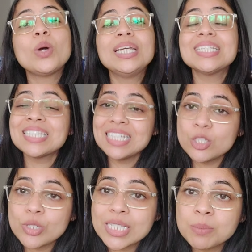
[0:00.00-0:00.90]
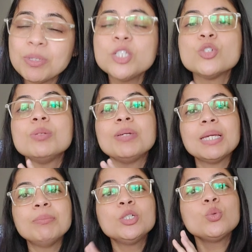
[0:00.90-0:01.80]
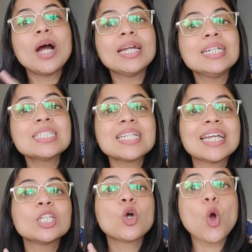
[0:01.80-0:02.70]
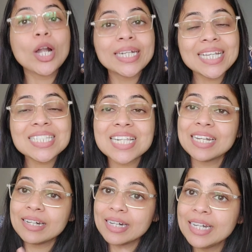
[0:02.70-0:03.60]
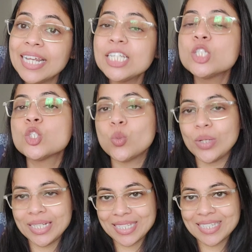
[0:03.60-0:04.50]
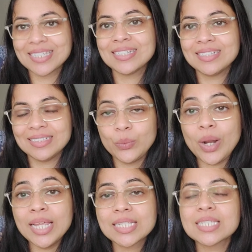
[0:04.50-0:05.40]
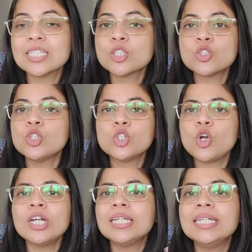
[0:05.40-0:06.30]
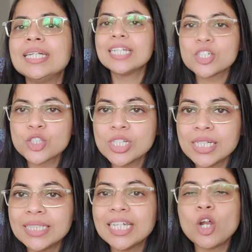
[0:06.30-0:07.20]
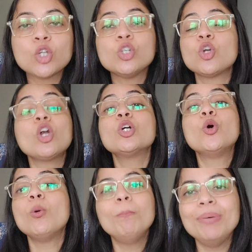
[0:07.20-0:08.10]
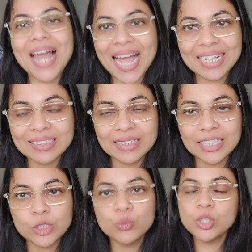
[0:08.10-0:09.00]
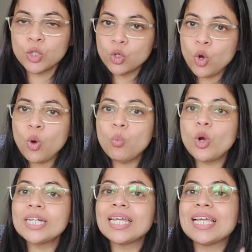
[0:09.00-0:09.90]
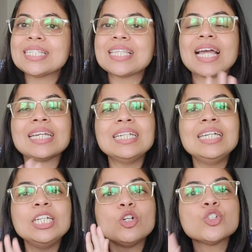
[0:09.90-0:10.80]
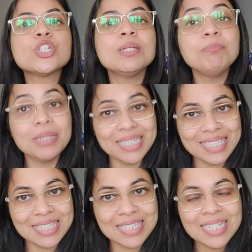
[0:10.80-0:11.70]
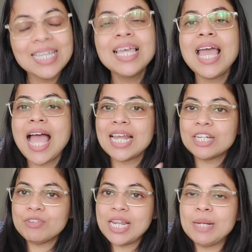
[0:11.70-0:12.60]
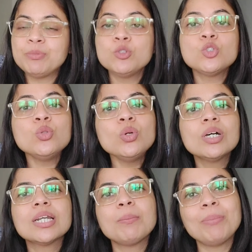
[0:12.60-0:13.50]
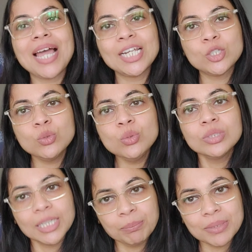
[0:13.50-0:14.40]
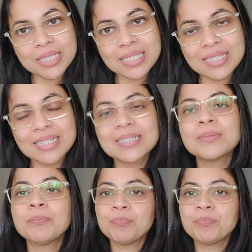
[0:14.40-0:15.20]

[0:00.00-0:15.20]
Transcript: while listening to his speech, you will be able to understand the context and relate to it, right? So you'll not a dictionary there, or you'll not go blank there. You will know what exactly he or she means, and it will help you to reply to that person.